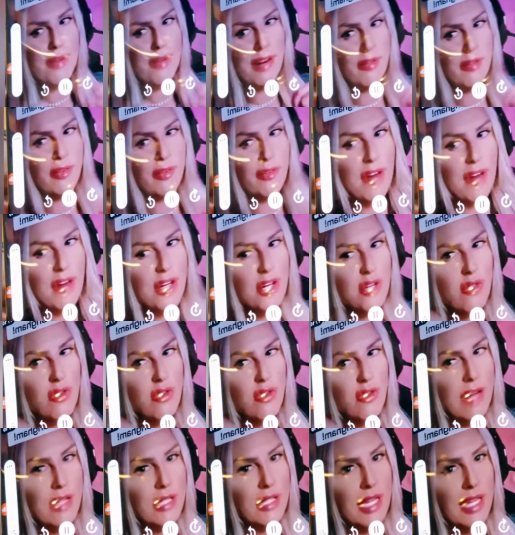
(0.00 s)
do you ever have a
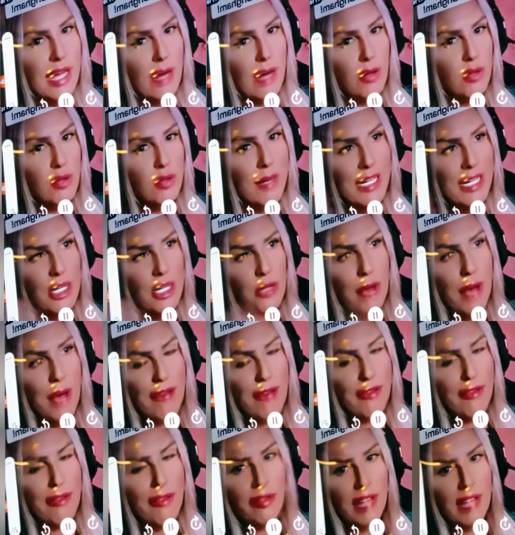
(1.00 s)
friend round to the house? When are you
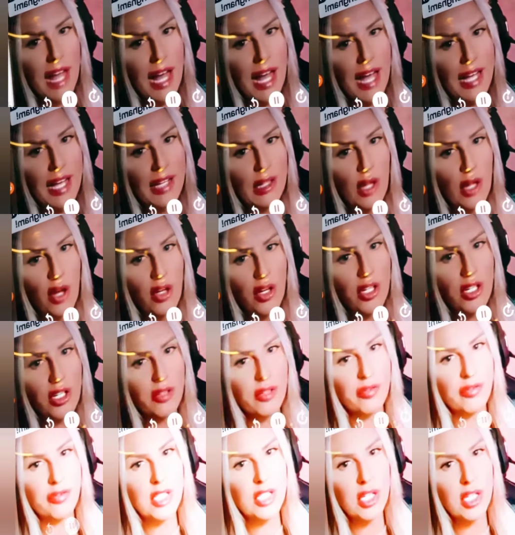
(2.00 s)
ever offline long
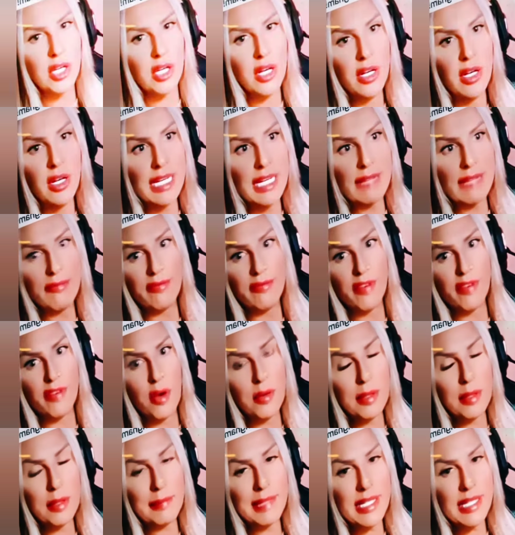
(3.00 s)
enough to even
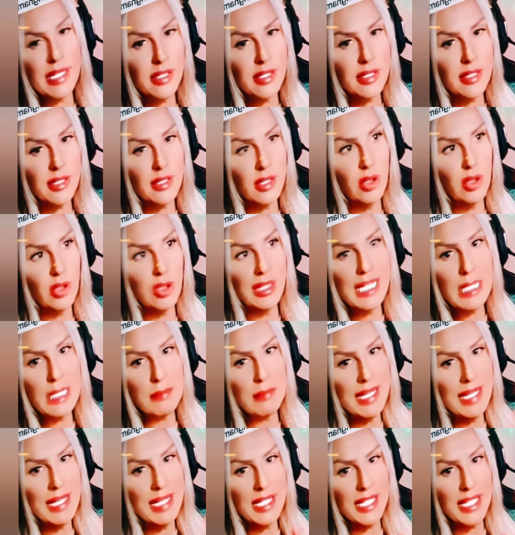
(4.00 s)
phone the police? All
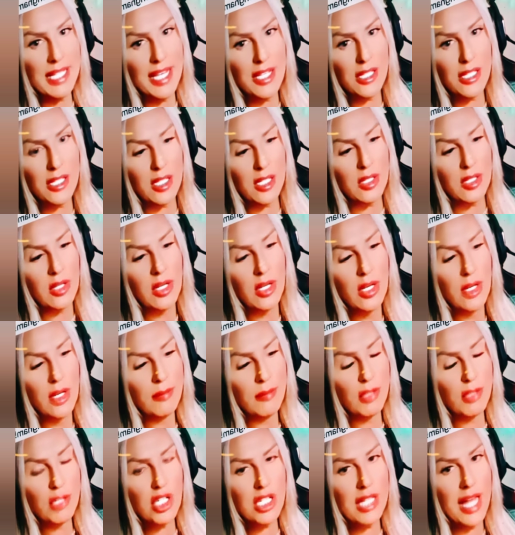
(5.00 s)
these police cases.
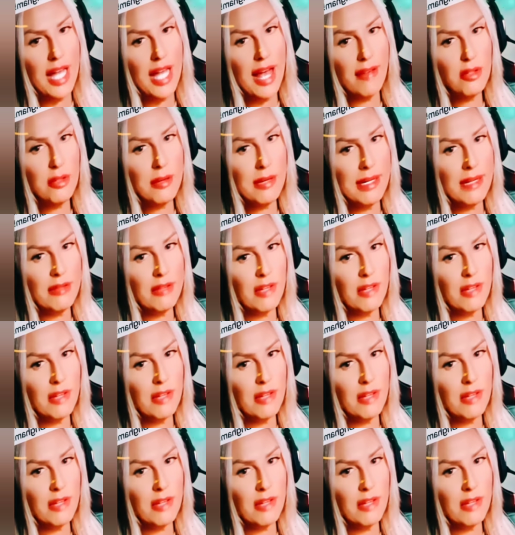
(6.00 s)
But she's live